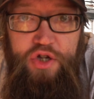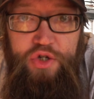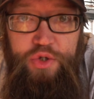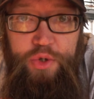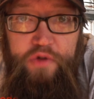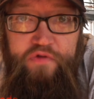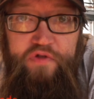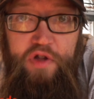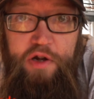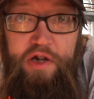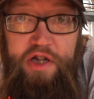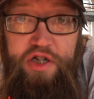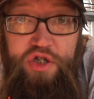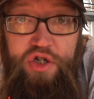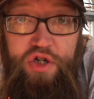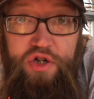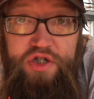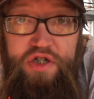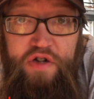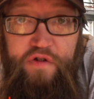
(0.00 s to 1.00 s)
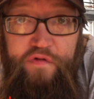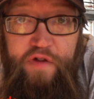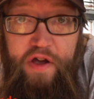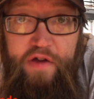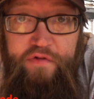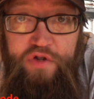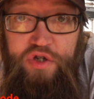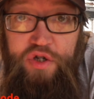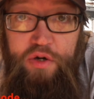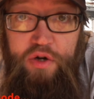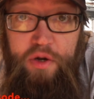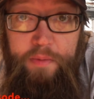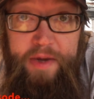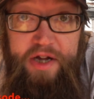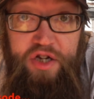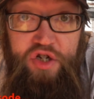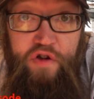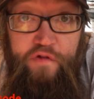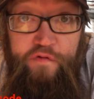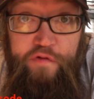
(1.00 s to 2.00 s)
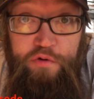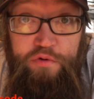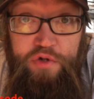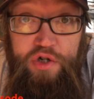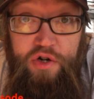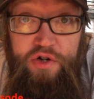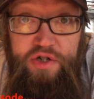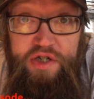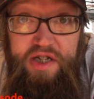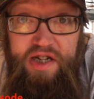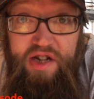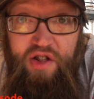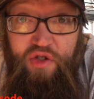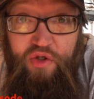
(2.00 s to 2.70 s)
So even though Leeds United are favourites, I'm going to back Sheffield United at